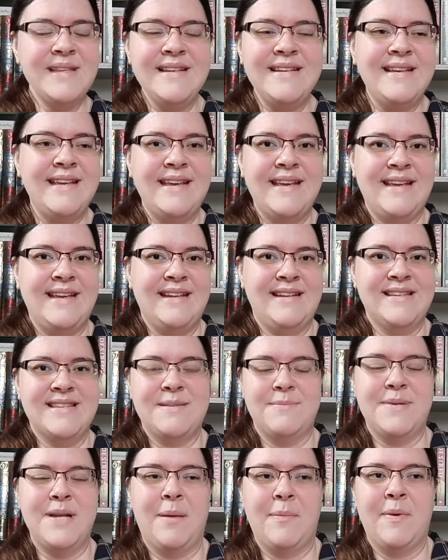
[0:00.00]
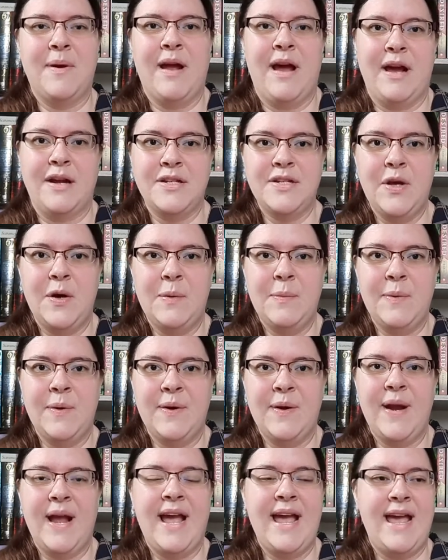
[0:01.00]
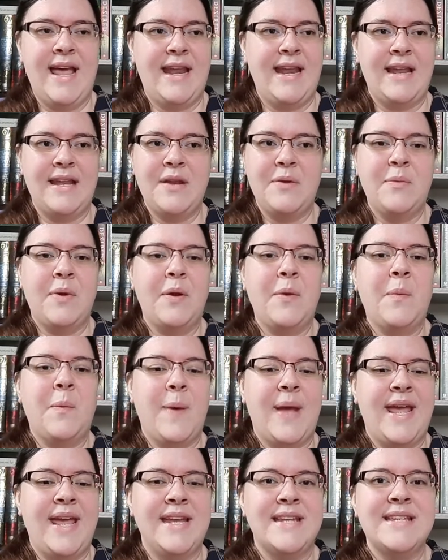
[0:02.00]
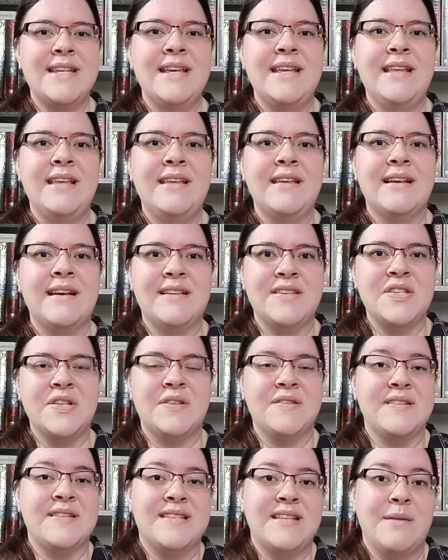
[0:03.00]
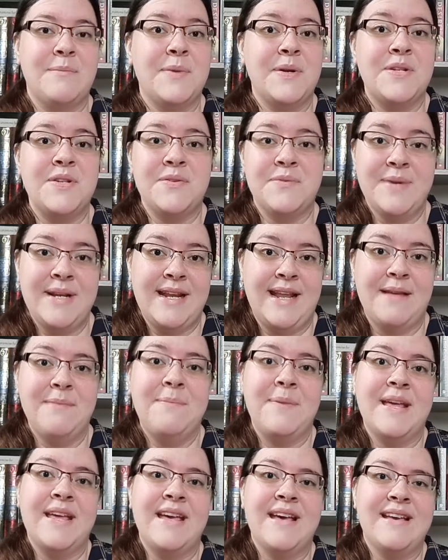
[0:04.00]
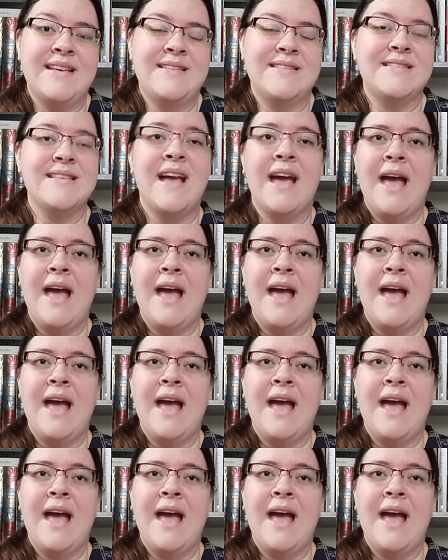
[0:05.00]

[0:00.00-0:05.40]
in September or October, and I didn't want to wait until December to read it because